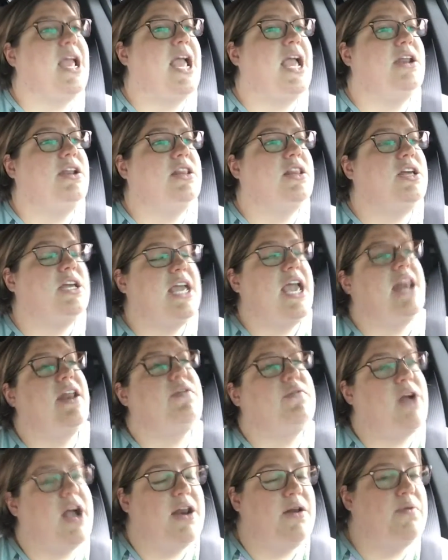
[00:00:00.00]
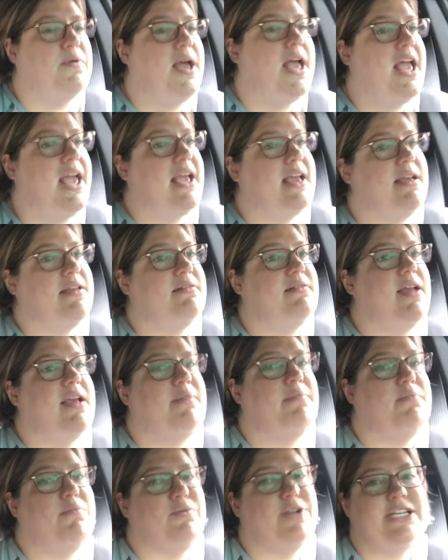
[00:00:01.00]
and look at it right away
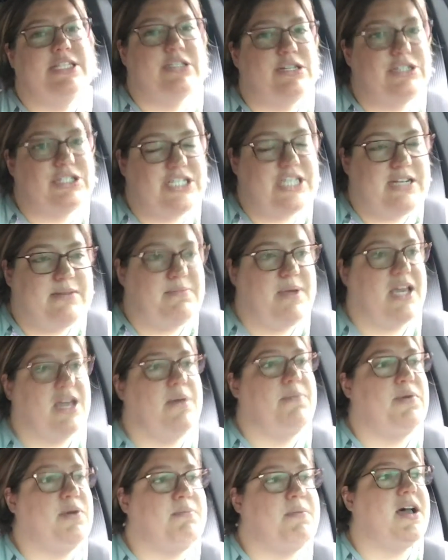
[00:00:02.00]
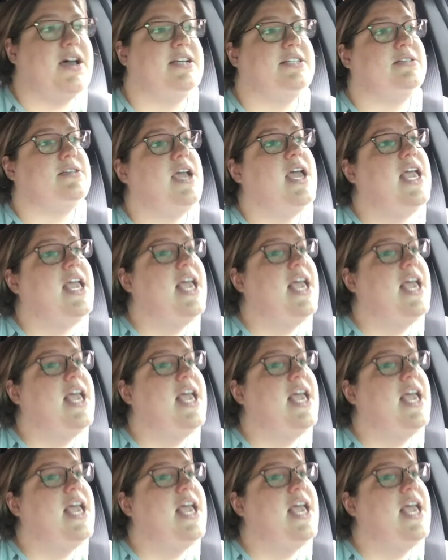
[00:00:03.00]
and research it and make up your mind.